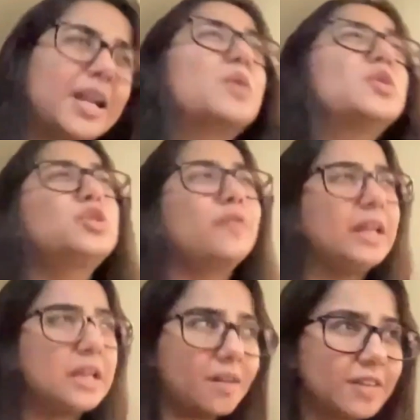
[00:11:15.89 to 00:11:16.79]
I was also
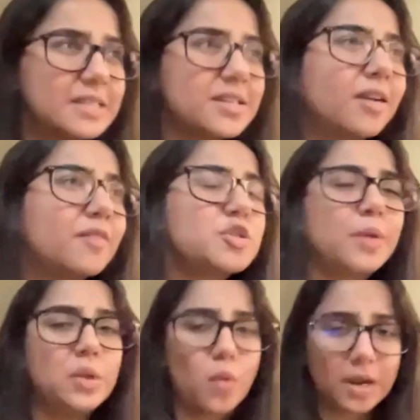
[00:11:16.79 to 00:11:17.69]
very young when I started. I was
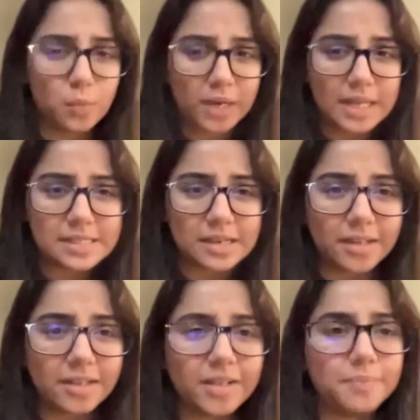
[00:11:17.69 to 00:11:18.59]
21 when I
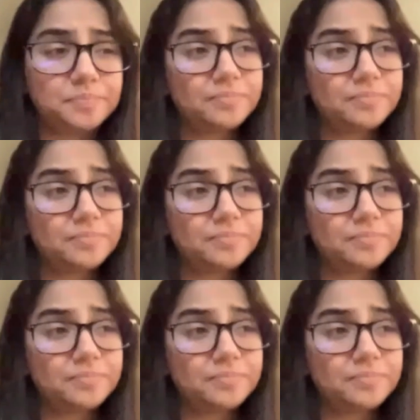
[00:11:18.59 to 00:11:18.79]
started.